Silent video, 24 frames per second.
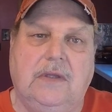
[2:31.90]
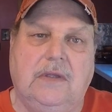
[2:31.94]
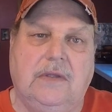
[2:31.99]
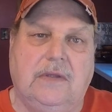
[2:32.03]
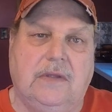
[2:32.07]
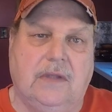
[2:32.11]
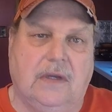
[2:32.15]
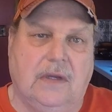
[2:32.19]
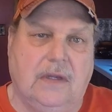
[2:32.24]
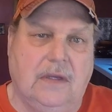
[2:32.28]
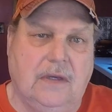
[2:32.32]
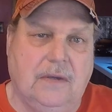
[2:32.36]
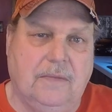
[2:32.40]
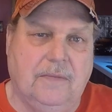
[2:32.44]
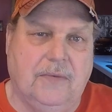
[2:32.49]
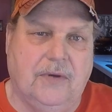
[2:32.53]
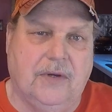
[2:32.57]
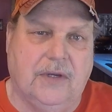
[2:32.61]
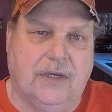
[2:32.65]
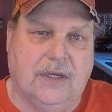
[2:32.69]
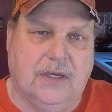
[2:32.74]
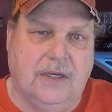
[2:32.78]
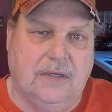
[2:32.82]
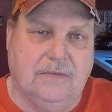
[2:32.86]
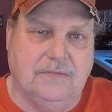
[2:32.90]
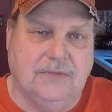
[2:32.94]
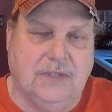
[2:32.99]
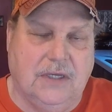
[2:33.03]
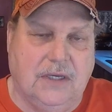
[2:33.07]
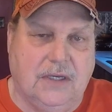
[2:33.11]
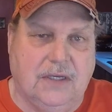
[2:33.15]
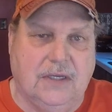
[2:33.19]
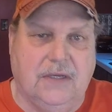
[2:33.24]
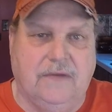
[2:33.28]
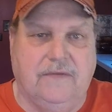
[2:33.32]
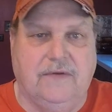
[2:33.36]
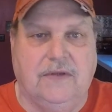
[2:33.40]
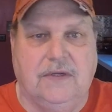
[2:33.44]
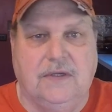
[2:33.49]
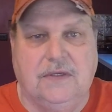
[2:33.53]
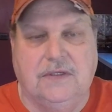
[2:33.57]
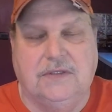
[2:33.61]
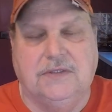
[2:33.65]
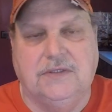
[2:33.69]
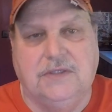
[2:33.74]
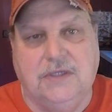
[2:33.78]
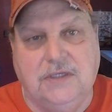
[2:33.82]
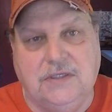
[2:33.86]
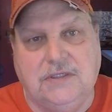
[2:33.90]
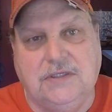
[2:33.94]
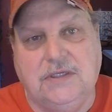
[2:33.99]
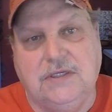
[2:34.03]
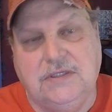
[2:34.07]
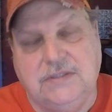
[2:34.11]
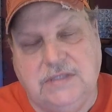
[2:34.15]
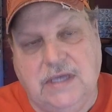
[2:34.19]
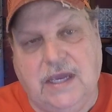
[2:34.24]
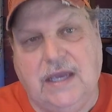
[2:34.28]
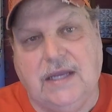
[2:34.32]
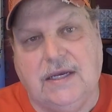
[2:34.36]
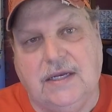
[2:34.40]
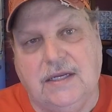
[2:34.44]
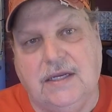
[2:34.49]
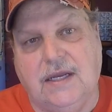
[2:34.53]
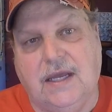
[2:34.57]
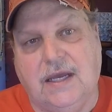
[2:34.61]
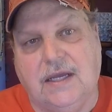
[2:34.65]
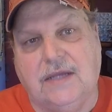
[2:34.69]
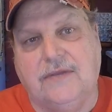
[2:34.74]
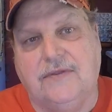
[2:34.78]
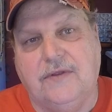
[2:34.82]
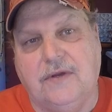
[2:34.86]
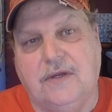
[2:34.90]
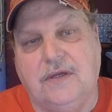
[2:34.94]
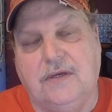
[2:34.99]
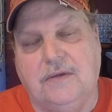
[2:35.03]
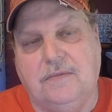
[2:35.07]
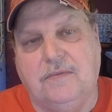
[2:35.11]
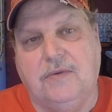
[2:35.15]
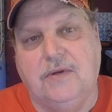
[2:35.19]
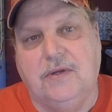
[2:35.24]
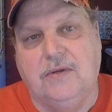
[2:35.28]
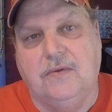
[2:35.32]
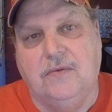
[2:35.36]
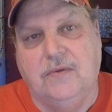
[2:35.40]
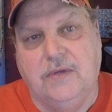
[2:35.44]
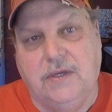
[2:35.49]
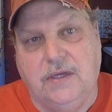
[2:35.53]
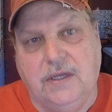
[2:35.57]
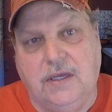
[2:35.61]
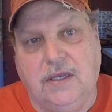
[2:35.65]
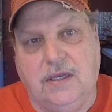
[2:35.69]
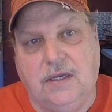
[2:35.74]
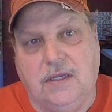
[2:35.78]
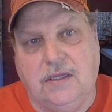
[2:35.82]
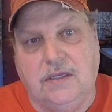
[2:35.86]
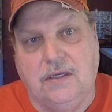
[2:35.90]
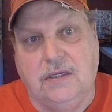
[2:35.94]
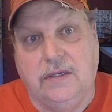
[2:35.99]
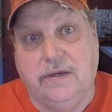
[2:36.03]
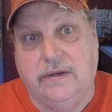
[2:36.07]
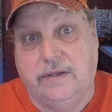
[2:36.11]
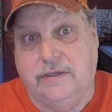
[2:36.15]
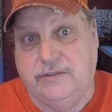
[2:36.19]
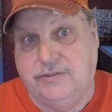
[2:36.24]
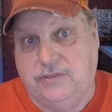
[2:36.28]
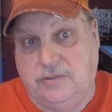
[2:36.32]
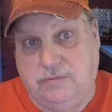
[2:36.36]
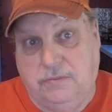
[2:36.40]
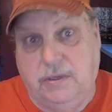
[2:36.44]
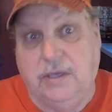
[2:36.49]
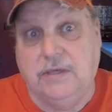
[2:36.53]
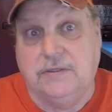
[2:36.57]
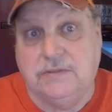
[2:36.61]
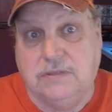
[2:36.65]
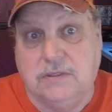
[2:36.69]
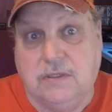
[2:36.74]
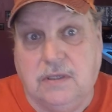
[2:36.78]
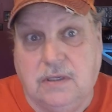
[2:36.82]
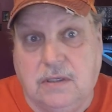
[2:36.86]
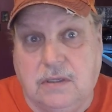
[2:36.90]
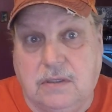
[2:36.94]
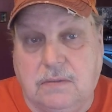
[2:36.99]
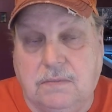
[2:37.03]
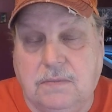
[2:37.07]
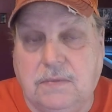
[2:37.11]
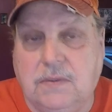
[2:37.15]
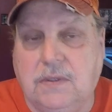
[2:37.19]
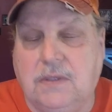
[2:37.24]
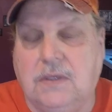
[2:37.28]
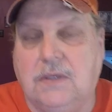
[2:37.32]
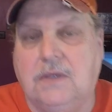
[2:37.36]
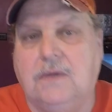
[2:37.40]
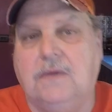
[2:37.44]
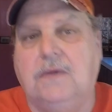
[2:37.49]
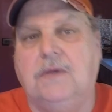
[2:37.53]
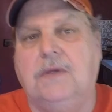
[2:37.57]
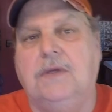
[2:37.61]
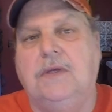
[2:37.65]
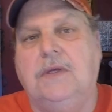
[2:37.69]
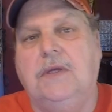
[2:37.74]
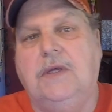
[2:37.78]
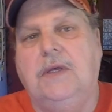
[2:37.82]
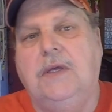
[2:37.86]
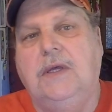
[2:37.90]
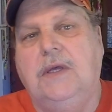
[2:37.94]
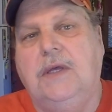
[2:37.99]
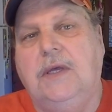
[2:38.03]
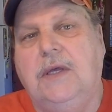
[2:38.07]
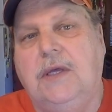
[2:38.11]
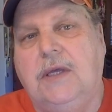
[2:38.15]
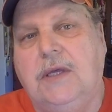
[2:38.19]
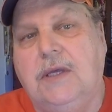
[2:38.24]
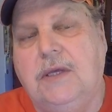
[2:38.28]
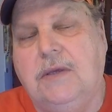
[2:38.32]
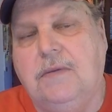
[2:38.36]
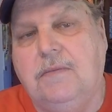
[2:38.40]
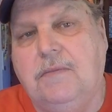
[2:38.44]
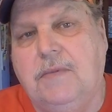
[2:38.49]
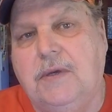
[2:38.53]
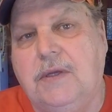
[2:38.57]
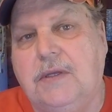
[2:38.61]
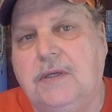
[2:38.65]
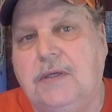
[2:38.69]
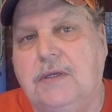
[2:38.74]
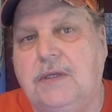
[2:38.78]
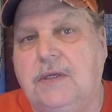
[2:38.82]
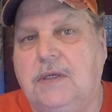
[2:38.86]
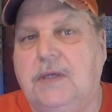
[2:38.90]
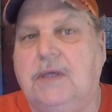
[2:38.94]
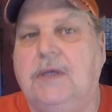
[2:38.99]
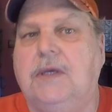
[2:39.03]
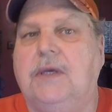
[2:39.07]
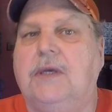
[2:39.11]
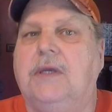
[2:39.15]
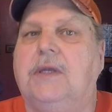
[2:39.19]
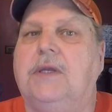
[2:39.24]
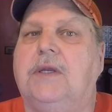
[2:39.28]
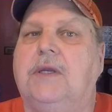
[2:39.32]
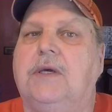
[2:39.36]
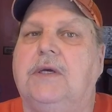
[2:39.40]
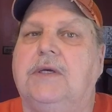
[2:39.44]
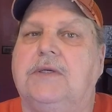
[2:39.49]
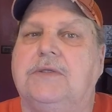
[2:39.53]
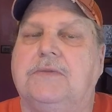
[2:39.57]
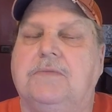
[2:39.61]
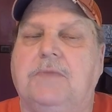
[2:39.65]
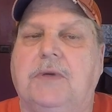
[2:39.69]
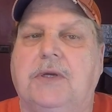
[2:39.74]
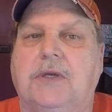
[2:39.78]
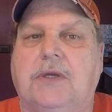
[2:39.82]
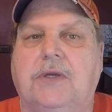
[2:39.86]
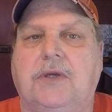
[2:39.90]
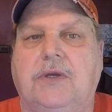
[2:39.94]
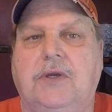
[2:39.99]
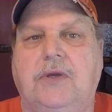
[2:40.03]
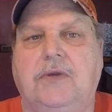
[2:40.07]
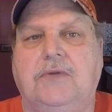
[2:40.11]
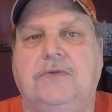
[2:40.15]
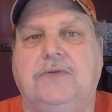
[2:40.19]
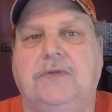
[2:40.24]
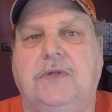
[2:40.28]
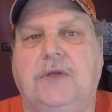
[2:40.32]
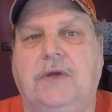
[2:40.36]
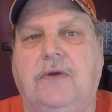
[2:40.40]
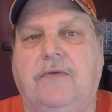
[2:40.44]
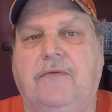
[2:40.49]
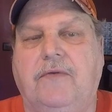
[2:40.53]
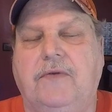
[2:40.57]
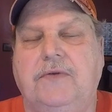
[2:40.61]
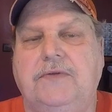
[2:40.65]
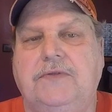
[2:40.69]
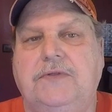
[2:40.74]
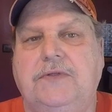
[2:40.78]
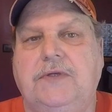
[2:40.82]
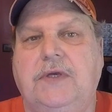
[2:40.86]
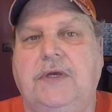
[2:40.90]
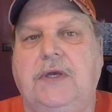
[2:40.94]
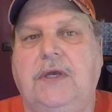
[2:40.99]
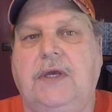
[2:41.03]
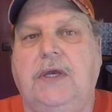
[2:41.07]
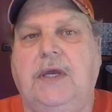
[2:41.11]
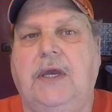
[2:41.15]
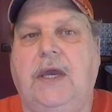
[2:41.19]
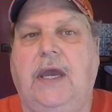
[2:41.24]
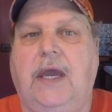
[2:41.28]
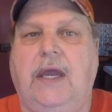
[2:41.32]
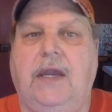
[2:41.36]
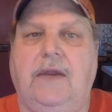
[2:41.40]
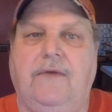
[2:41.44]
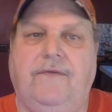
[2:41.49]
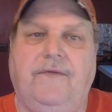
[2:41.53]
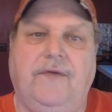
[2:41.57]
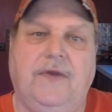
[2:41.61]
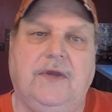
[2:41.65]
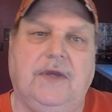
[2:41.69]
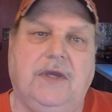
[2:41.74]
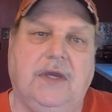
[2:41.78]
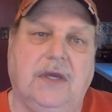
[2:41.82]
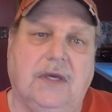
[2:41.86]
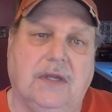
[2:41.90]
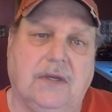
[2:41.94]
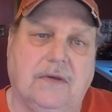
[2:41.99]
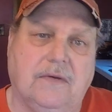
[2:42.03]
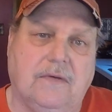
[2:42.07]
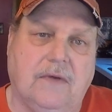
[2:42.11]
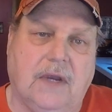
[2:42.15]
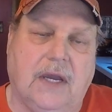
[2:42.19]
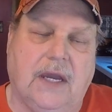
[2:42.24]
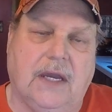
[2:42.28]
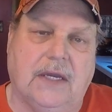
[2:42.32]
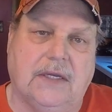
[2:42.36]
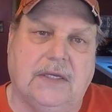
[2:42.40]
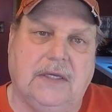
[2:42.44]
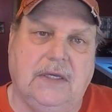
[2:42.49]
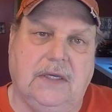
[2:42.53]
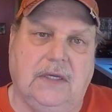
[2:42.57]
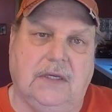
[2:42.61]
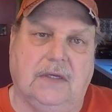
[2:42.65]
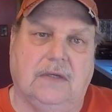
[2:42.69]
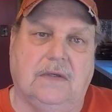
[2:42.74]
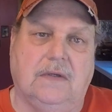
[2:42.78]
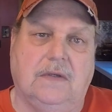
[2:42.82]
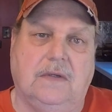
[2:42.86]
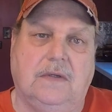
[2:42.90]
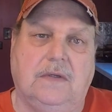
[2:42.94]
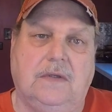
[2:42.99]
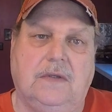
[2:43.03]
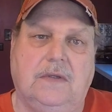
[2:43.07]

the lumber that comes out of it looks just exactly like the lumber that went in it, unless you mess it up, you know. But it does make a huge difference. And if you get a dry kiln,